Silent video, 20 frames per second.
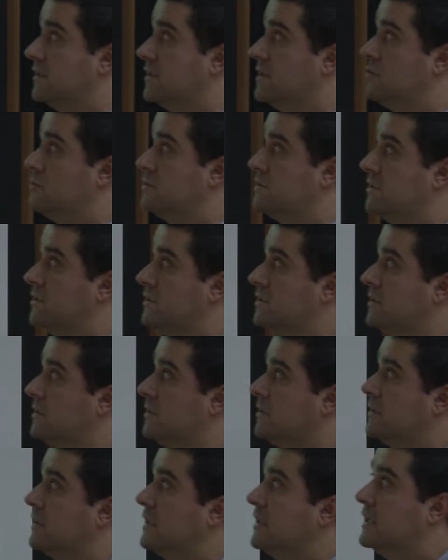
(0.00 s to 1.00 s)
using
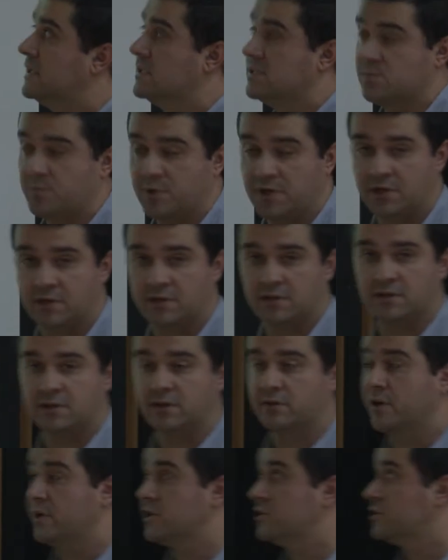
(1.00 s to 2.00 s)
the Spring
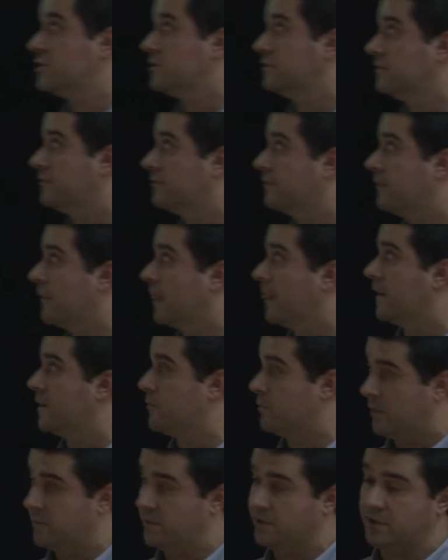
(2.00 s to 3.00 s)
integration,
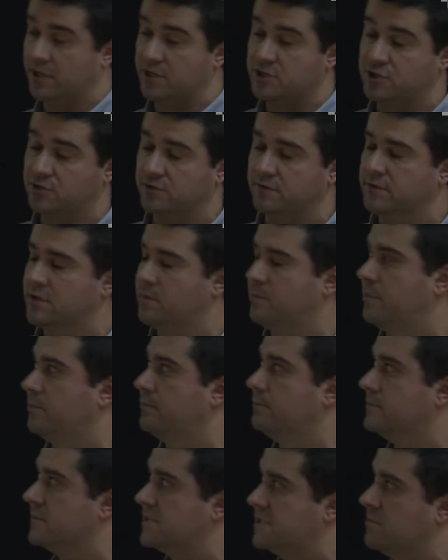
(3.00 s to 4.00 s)
implementation of the
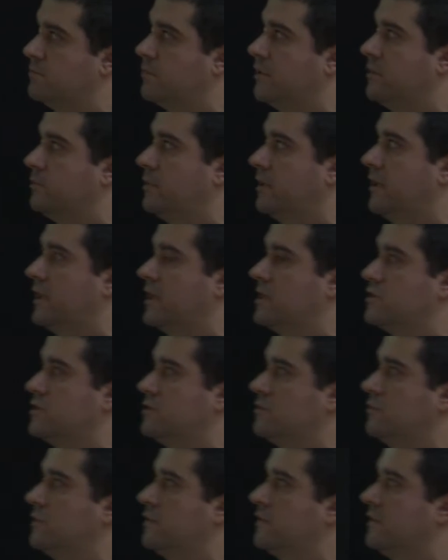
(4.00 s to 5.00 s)
simple
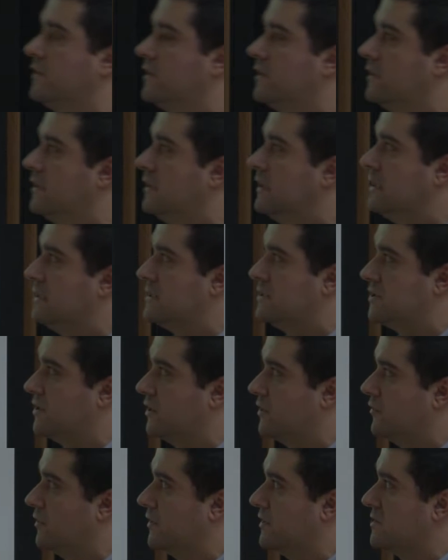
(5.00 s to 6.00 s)
application with the
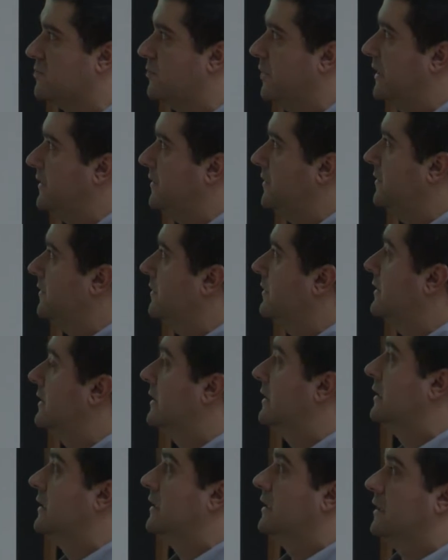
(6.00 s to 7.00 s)
CQRS pattern.
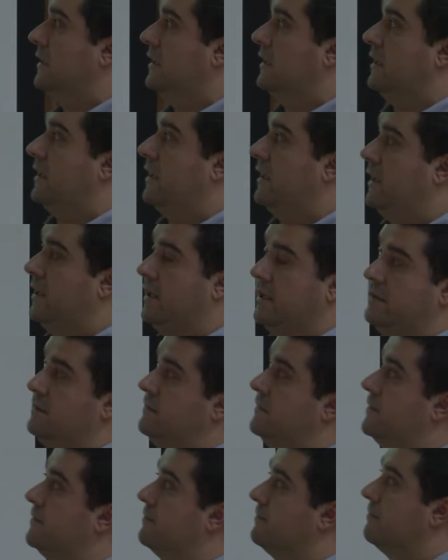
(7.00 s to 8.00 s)

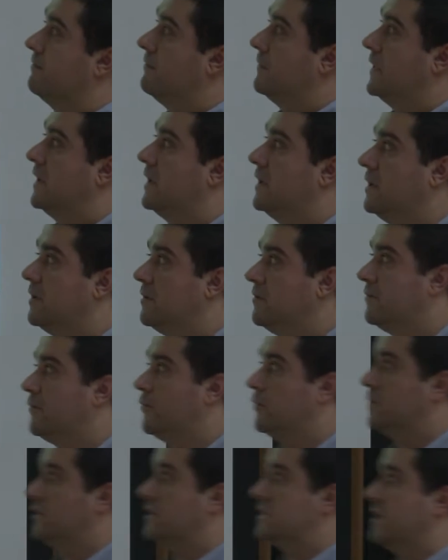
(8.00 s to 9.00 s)
And
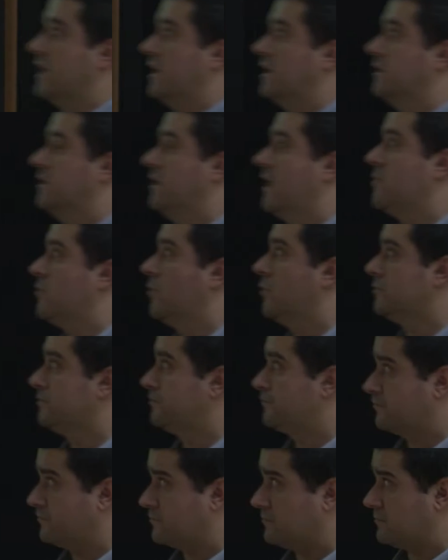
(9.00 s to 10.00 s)
for the second demo,
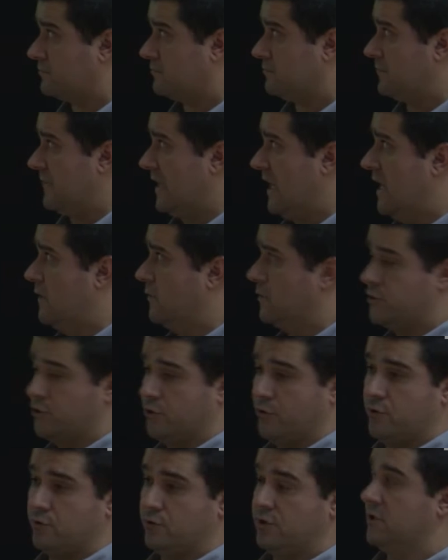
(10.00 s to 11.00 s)
I will
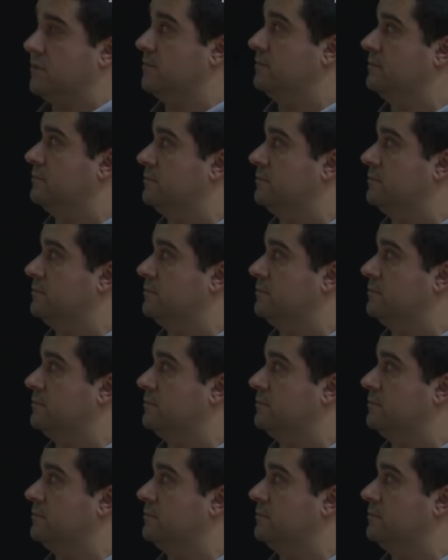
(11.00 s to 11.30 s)
show you the